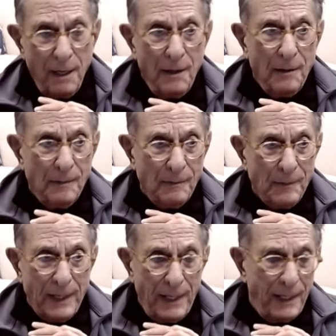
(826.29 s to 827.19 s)

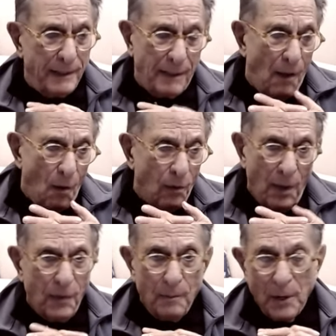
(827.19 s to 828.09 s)
um, and a whole
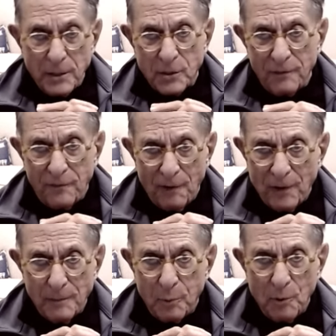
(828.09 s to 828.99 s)
other bunch of
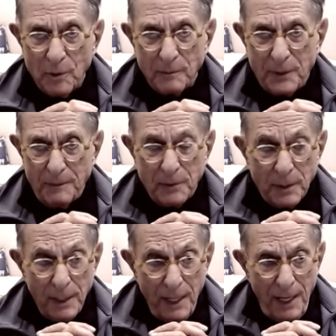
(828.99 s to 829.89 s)
very important
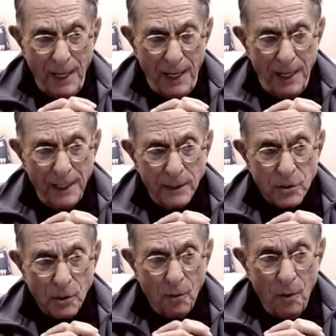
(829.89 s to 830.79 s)
people. And
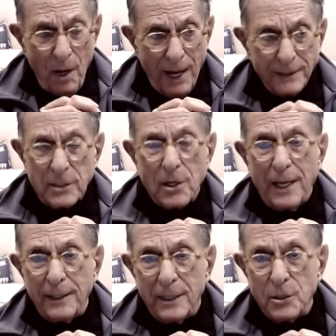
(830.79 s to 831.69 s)
so I
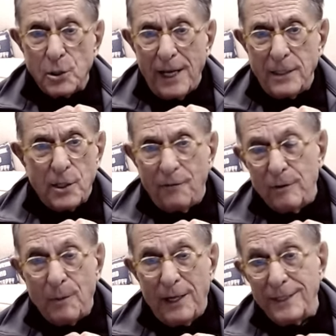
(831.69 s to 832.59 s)
decided to change
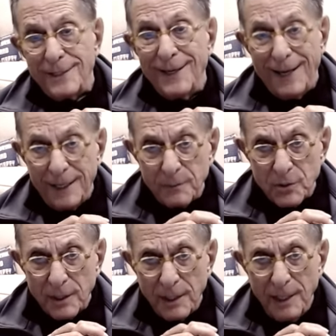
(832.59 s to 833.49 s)
everybody's
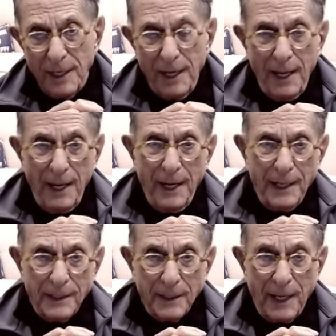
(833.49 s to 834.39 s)
names
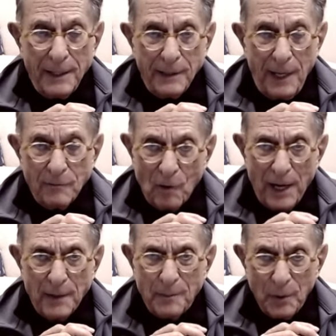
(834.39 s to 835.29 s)
and, and, and
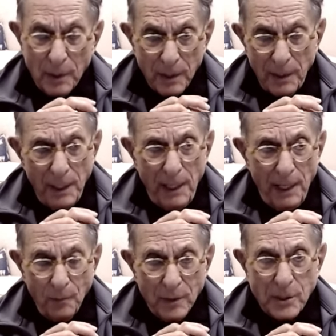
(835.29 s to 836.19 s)
write a book
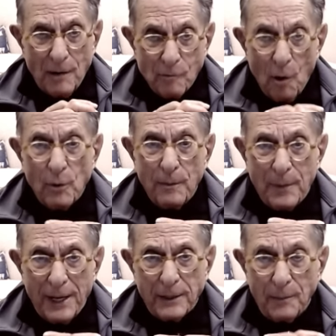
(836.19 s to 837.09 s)
in which I wrote
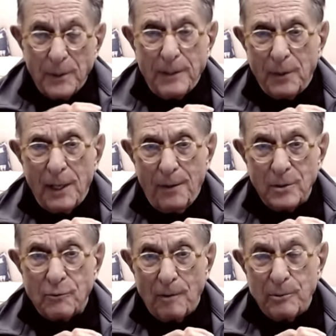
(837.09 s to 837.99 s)
about the people I
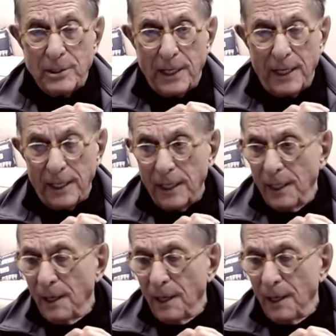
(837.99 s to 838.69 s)
was representing,